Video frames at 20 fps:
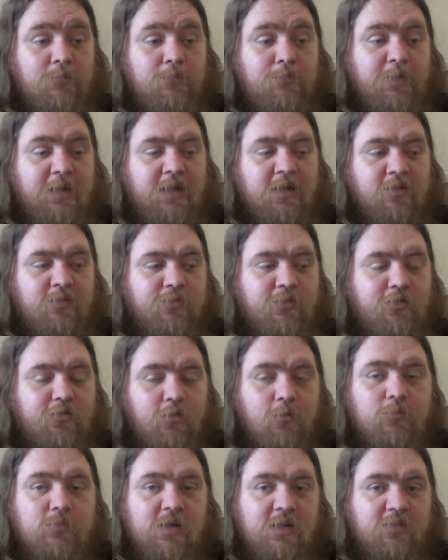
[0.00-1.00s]
Because for
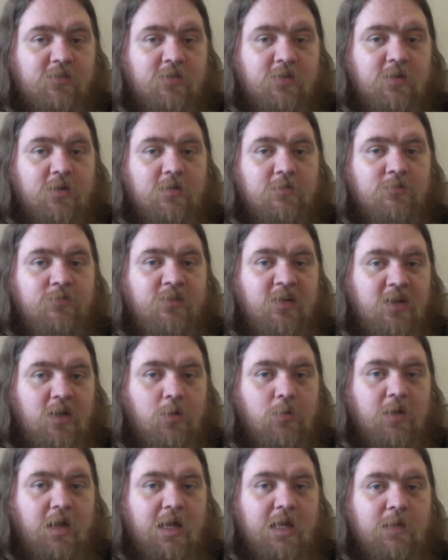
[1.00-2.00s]
some reason,
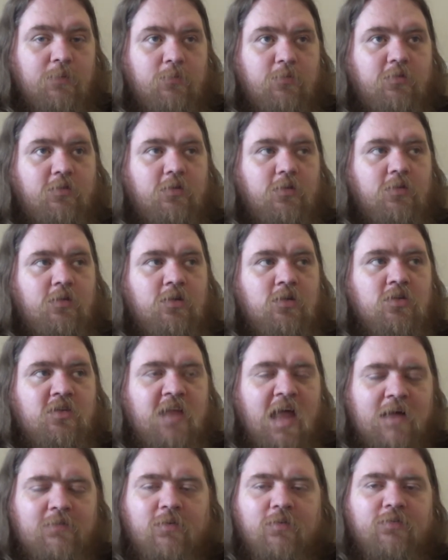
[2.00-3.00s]
video games
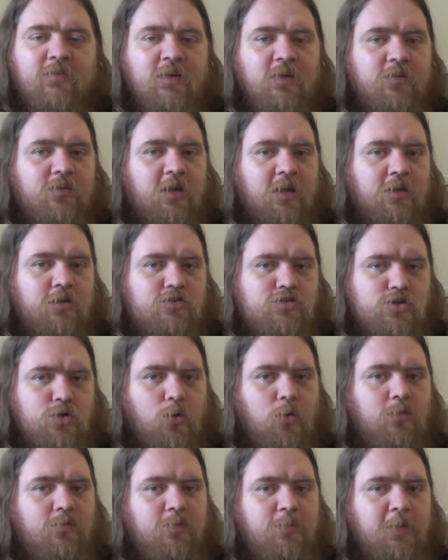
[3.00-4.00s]
never feels like a
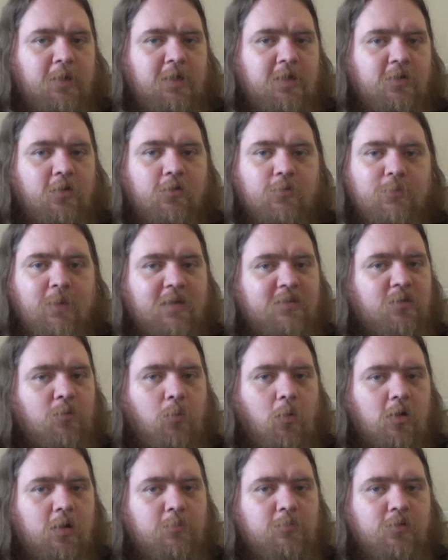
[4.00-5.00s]
chore for me. It doesn't matter
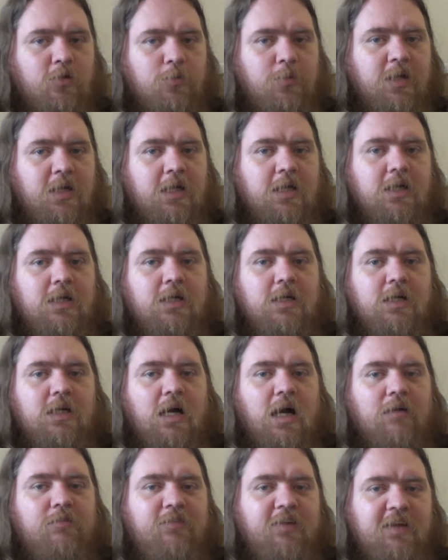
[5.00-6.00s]
what I'm doing.
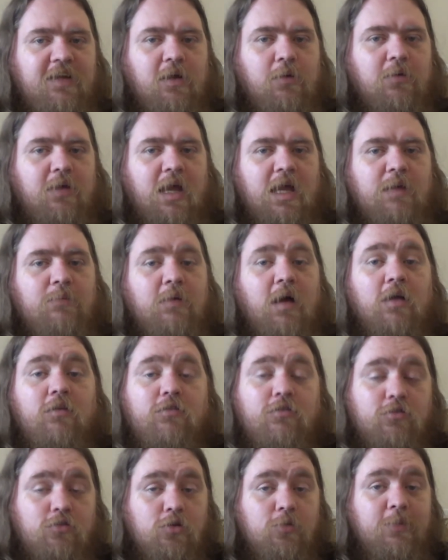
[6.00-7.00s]
A video game,
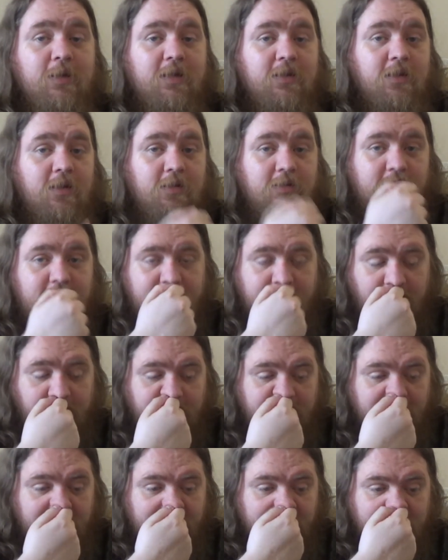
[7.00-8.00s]
assuming
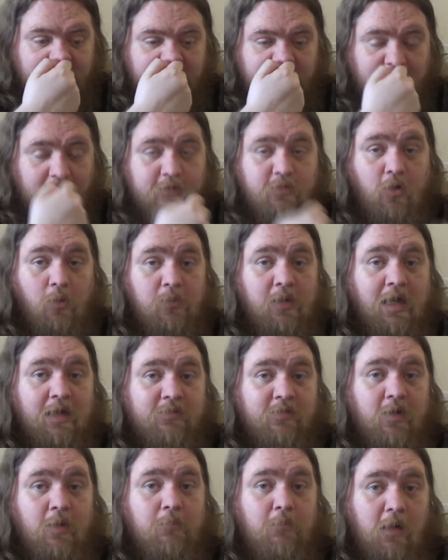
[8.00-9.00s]
that I don't
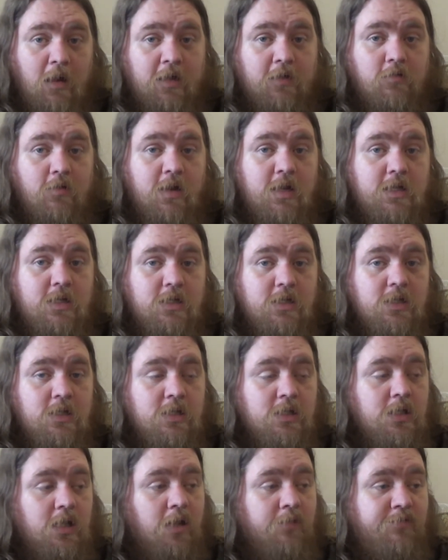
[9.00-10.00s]
have a migraine,
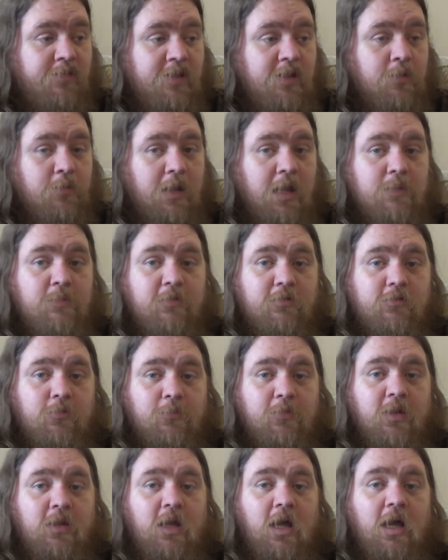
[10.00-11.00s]
a video game is
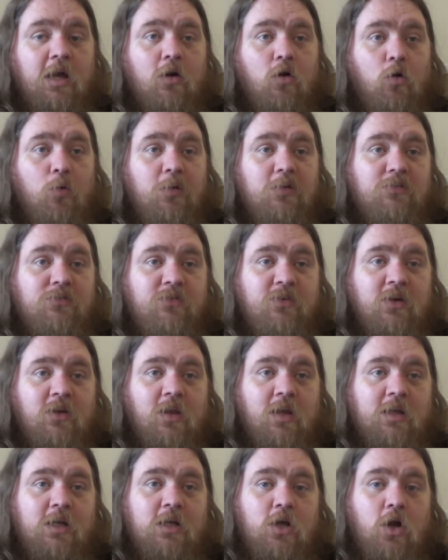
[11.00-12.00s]
something that I always
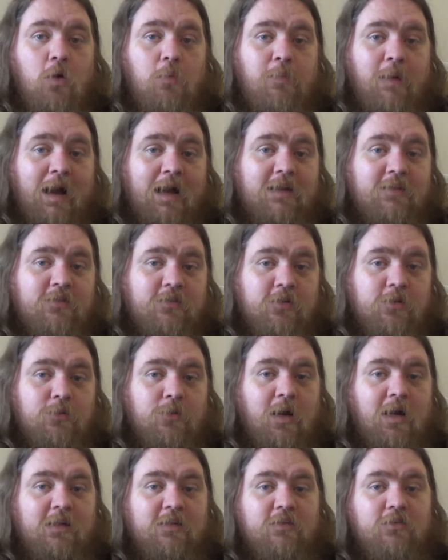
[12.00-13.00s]
feel I can go back
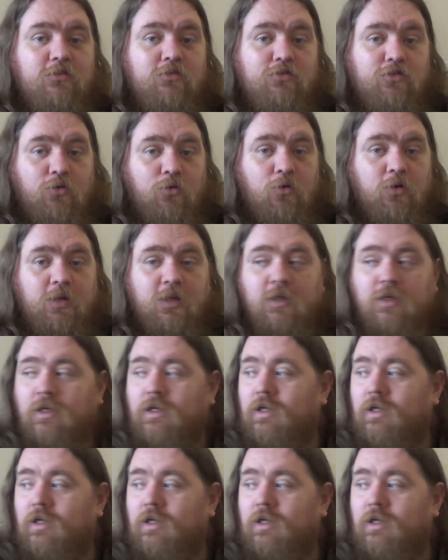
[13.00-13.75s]
to and enjoy.